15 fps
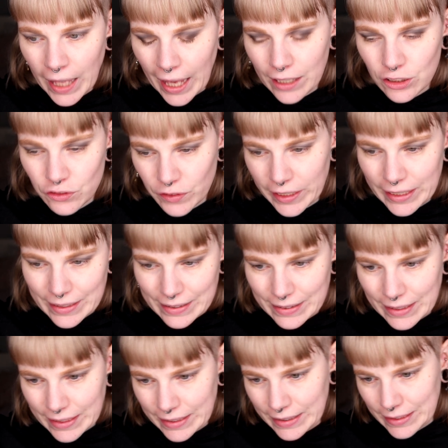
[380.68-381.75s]
I got really
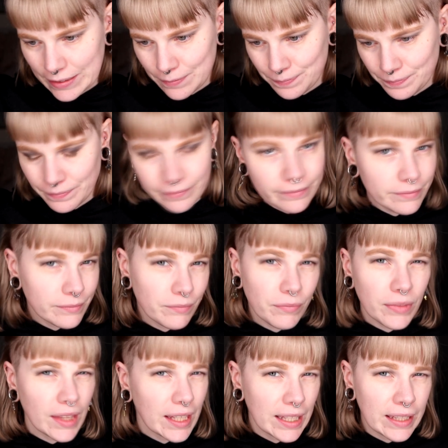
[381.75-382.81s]
sick
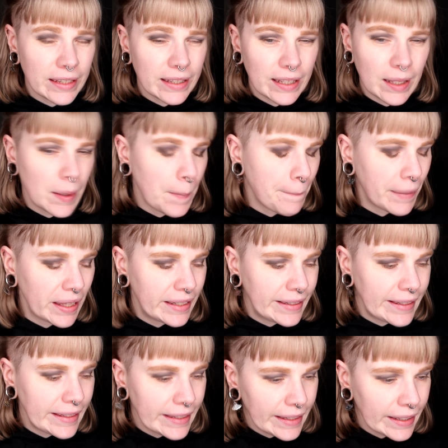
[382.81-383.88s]
in the
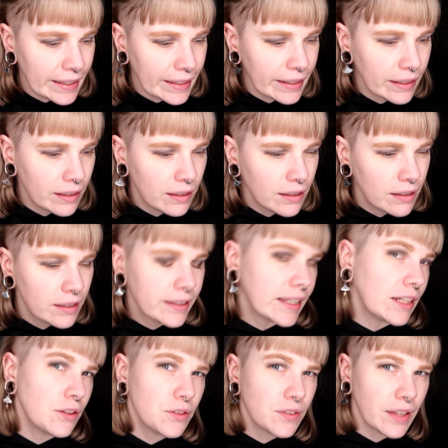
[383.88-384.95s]
panini.
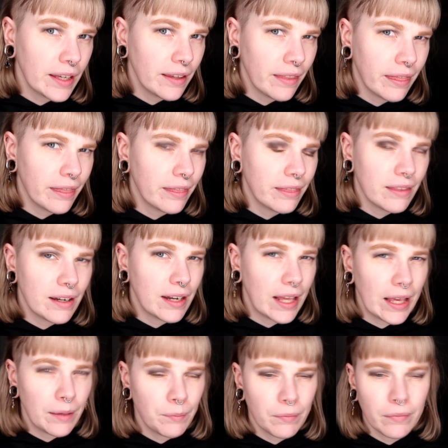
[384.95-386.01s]
Can you say the
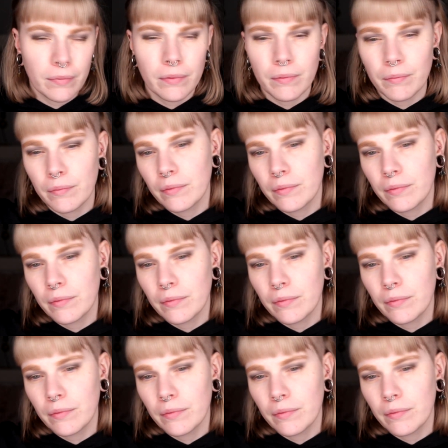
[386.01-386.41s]
name?